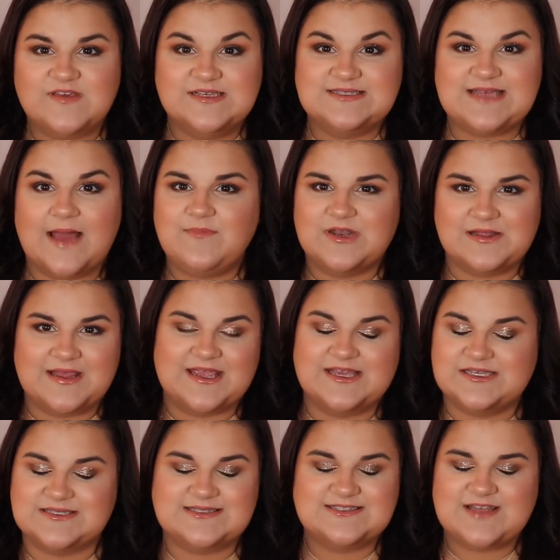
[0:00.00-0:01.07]
He's, I'm gonna link
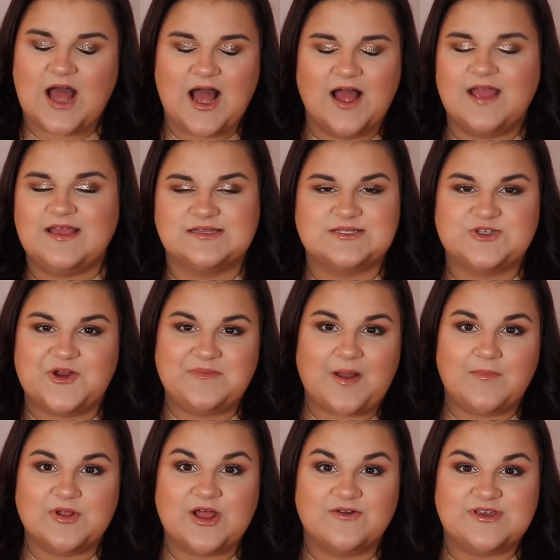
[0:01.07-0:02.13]
his uh, Instagram
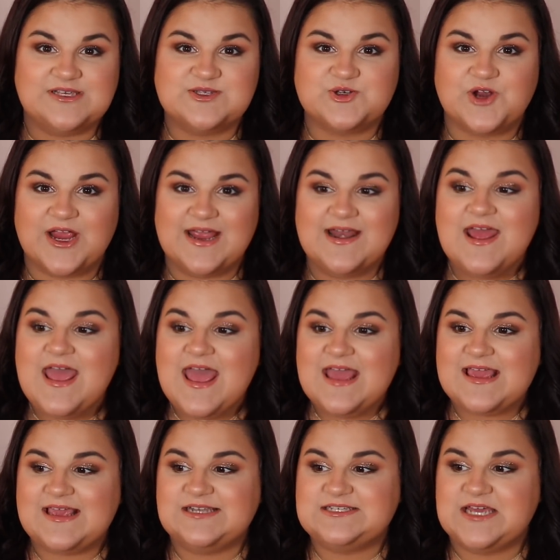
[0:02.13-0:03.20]
down below. He's great.
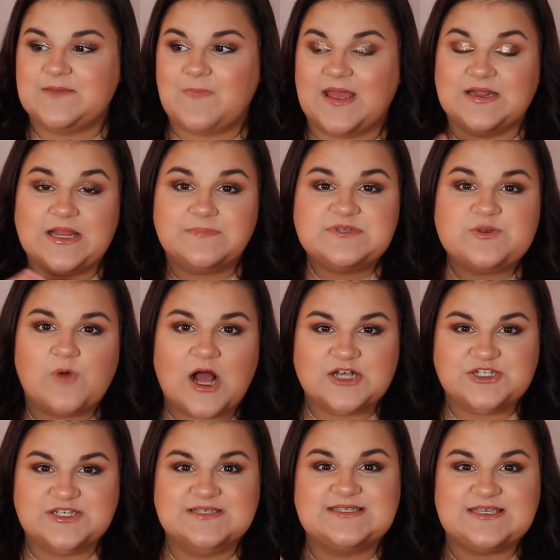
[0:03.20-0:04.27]
He did my lip
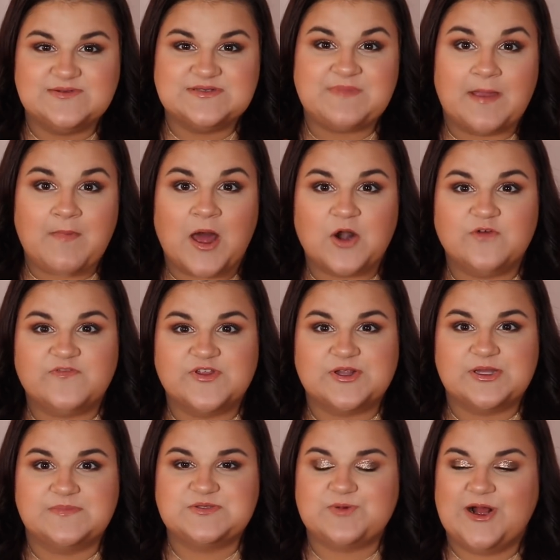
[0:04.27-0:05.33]
swatches. He was my model for the
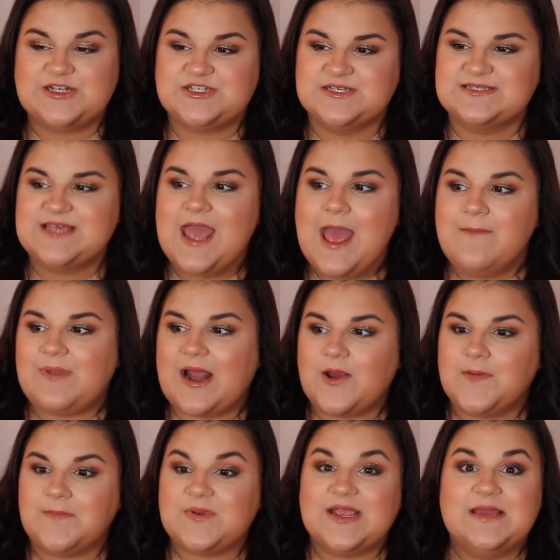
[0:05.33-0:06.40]
lip swatches. But I
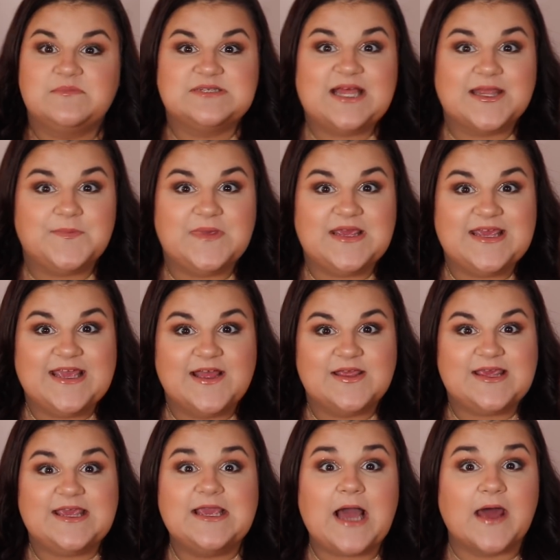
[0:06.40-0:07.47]
remember him telling me he,
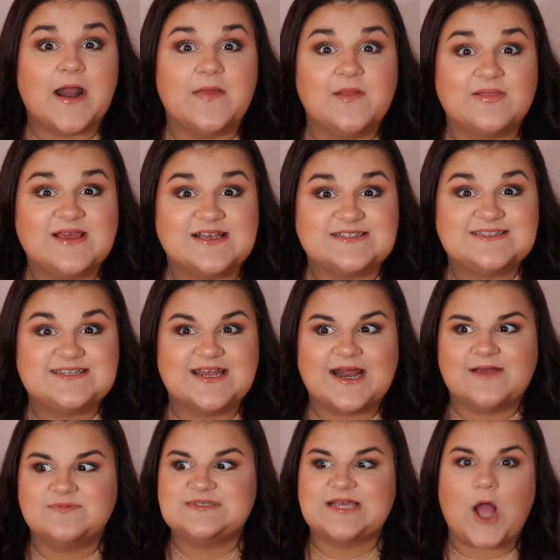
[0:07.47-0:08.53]
he got on the list and
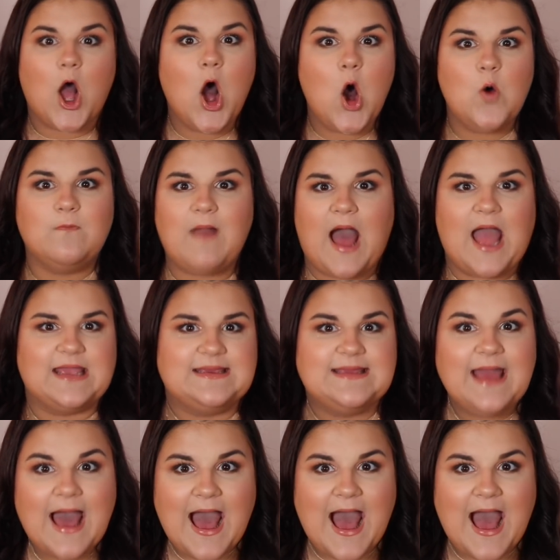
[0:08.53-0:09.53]
I was like, oh my God.